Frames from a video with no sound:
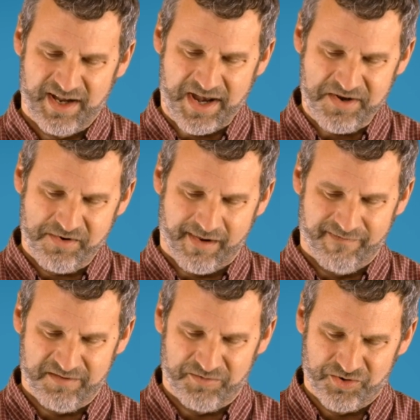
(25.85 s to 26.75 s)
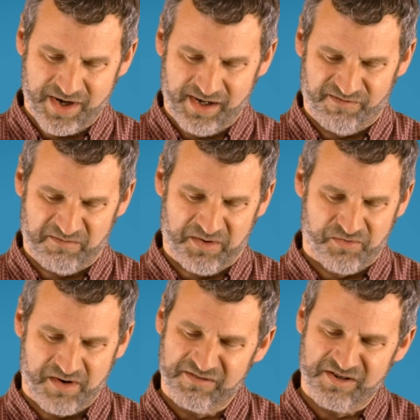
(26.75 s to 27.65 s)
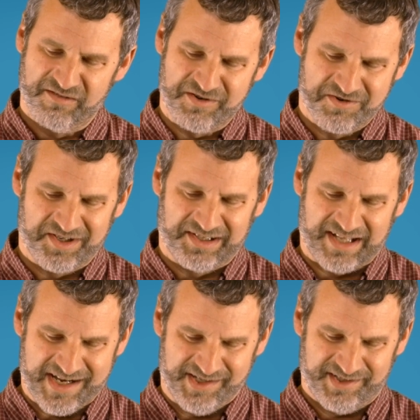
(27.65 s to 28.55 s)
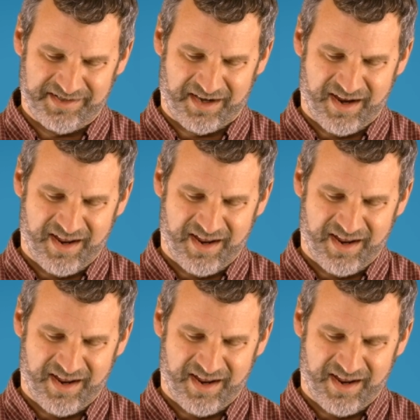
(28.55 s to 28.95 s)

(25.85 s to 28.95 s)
and you give them drink from the river of your delights.